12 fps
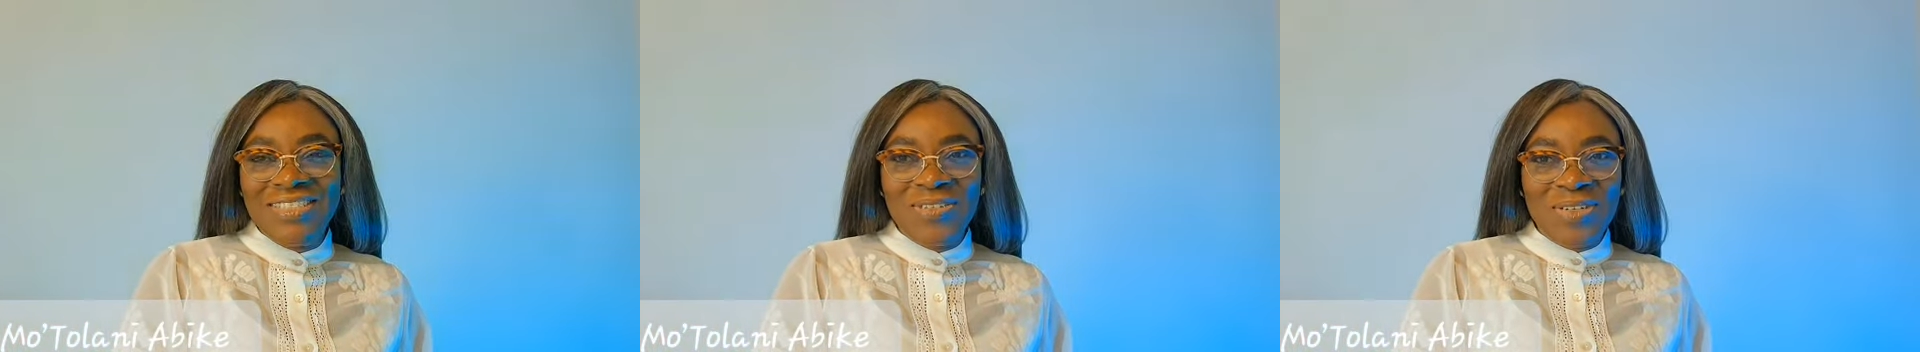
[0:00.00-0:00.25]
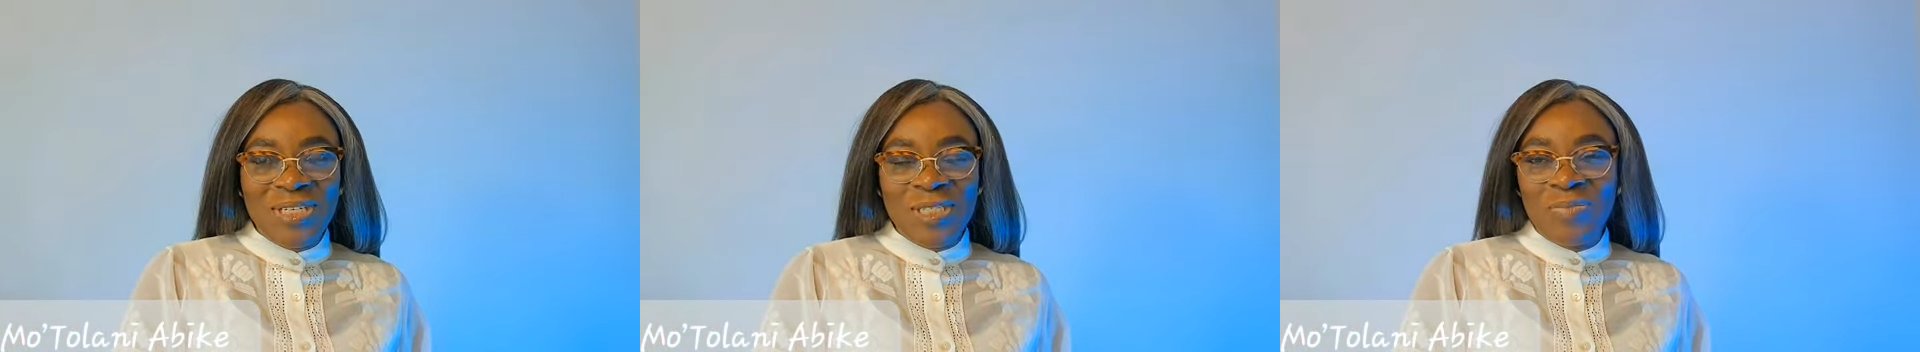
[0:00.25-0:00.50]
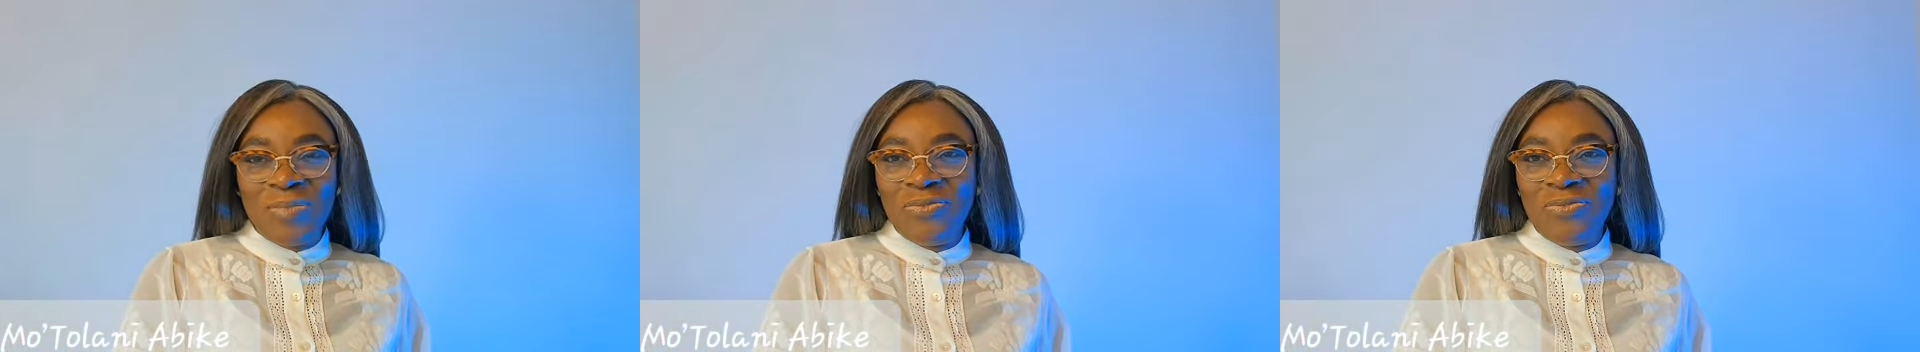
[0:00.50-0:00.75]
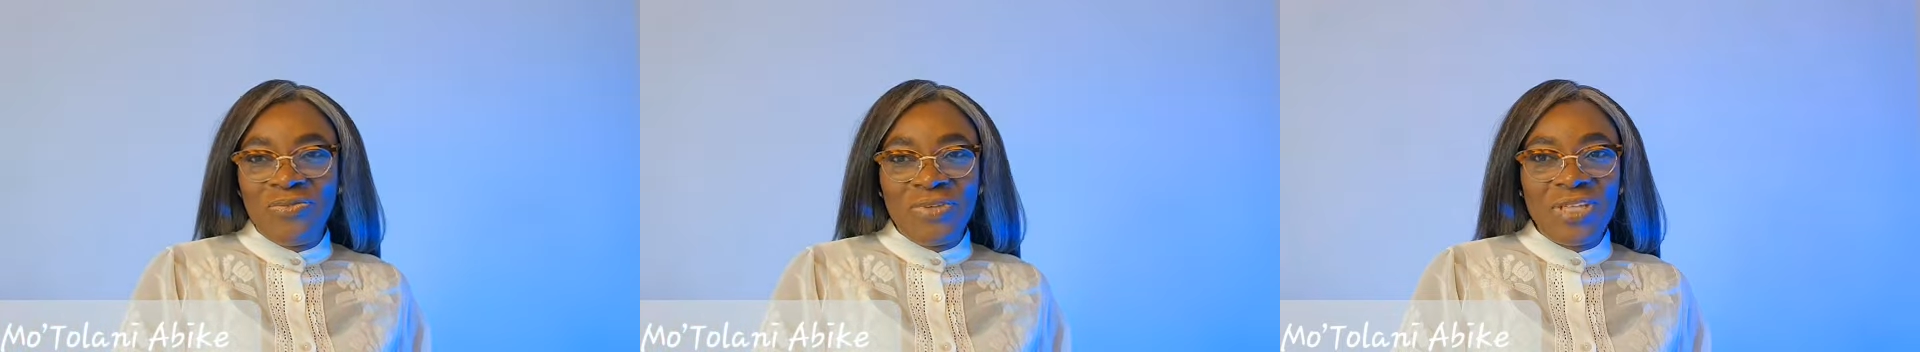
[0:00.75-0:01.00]
God has
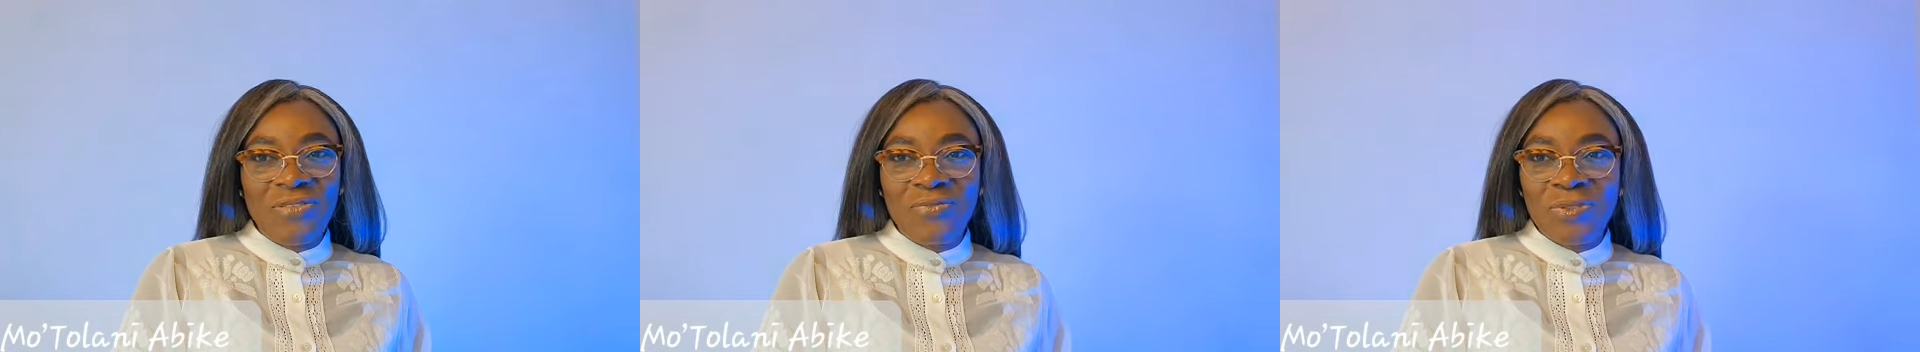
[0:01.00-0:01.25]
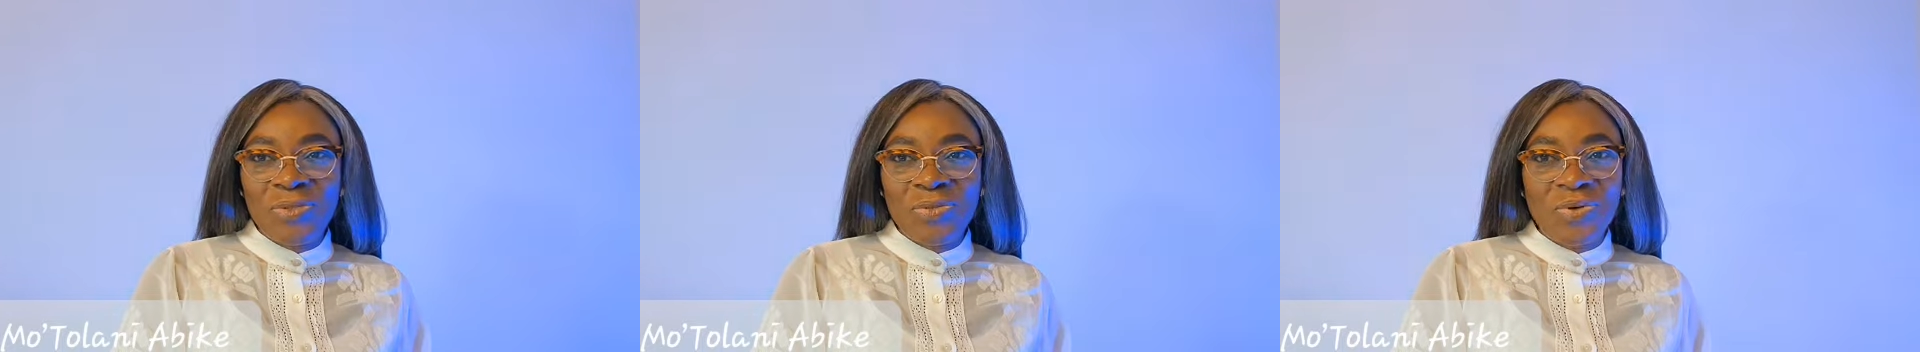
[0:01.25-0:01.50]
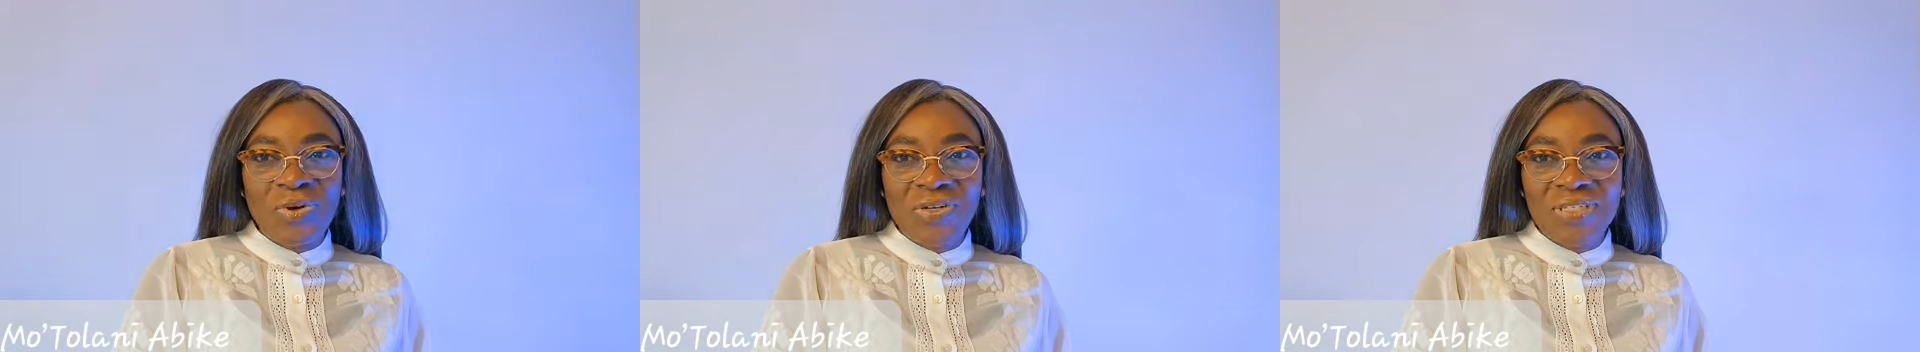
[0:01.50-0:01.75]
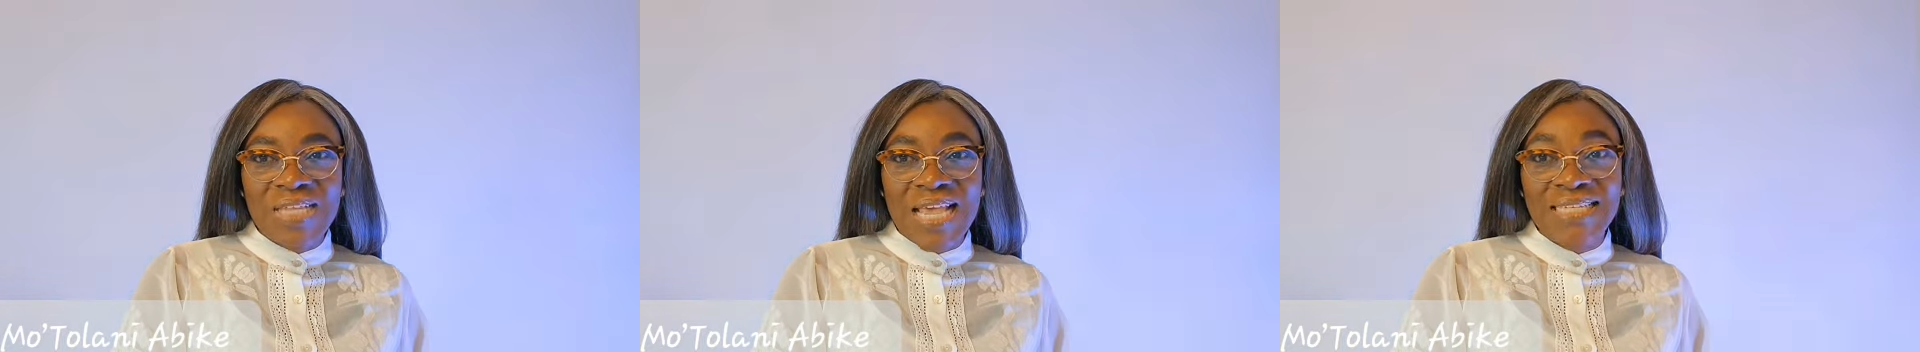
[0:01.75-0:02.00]
been faithful to
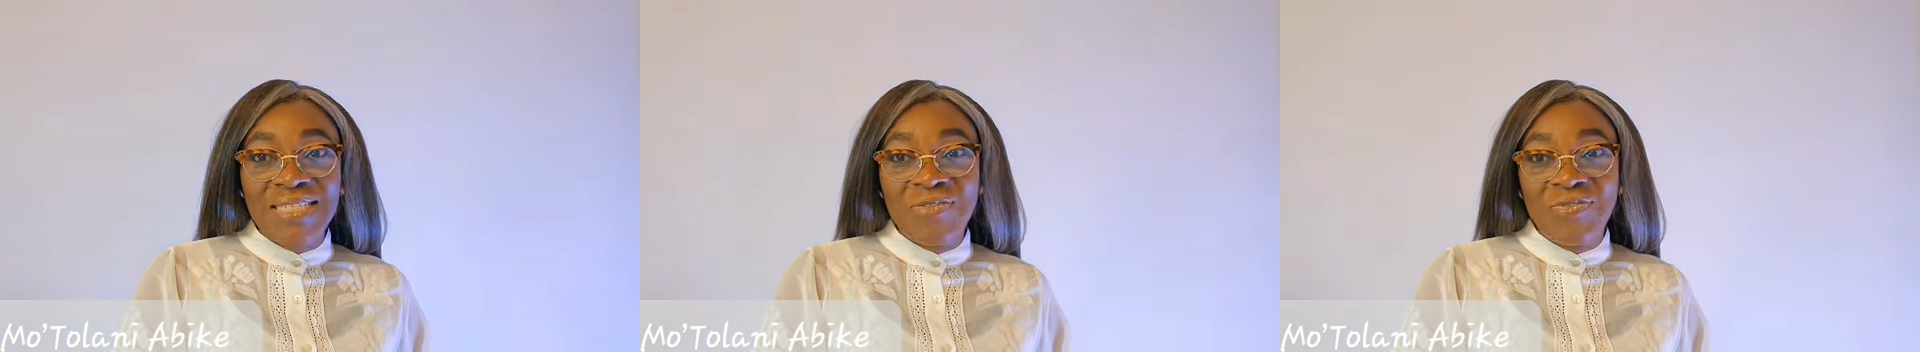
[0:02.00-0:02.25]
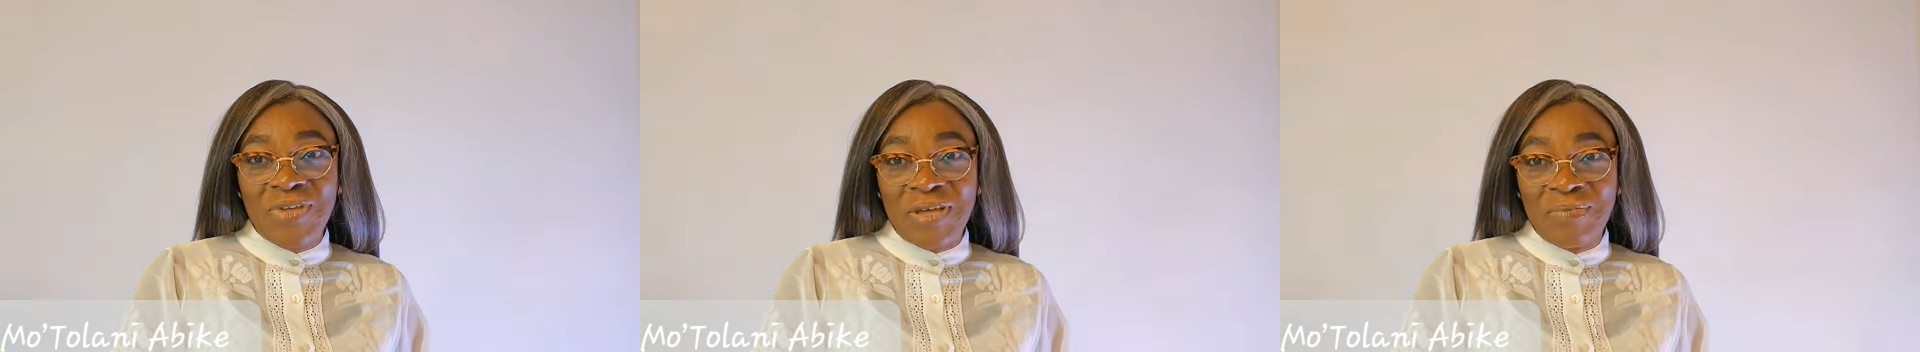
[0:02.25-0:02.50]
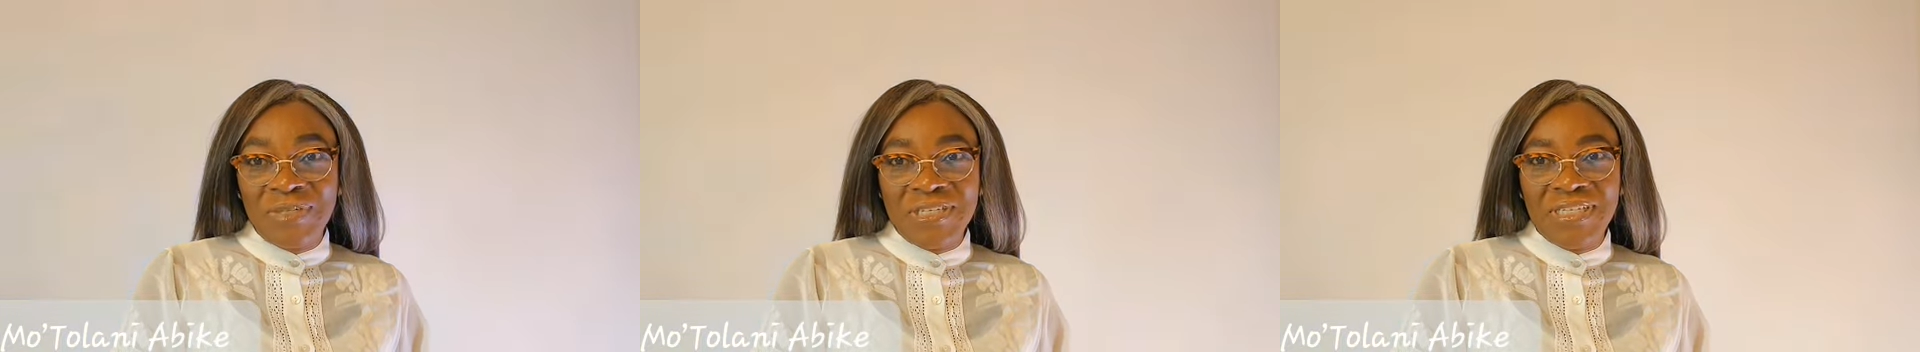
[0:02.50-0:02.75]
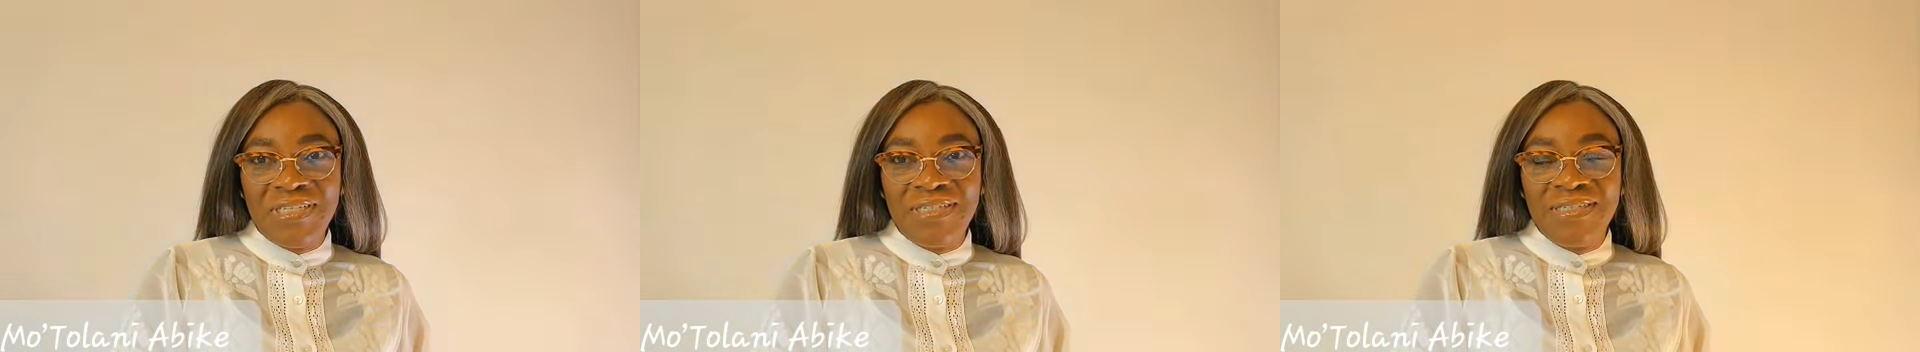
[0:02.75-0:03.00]
us as a
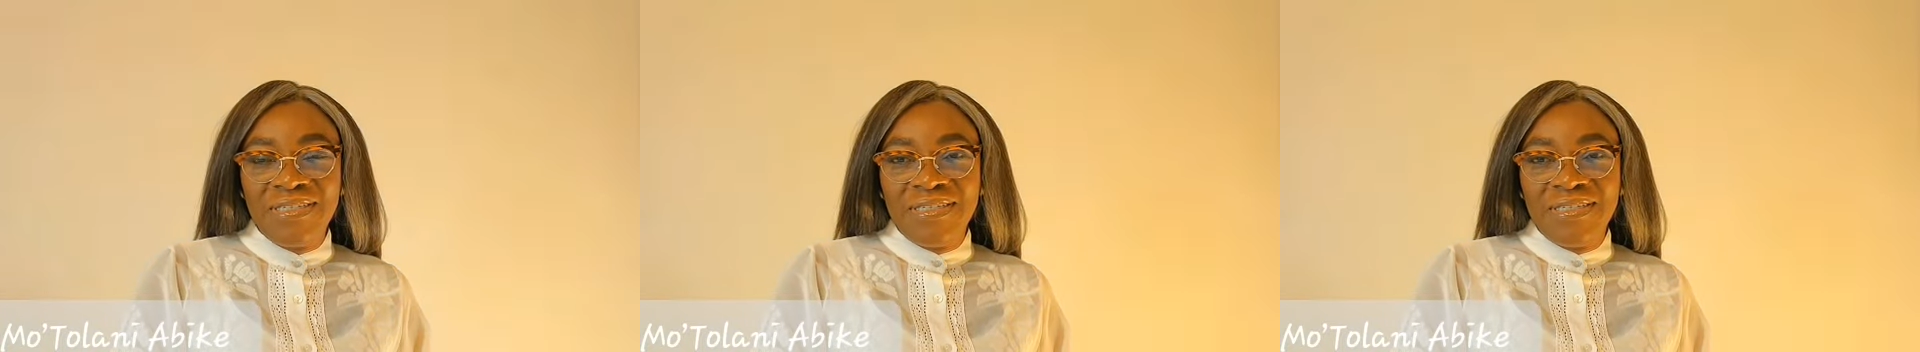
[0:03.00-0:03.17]
family.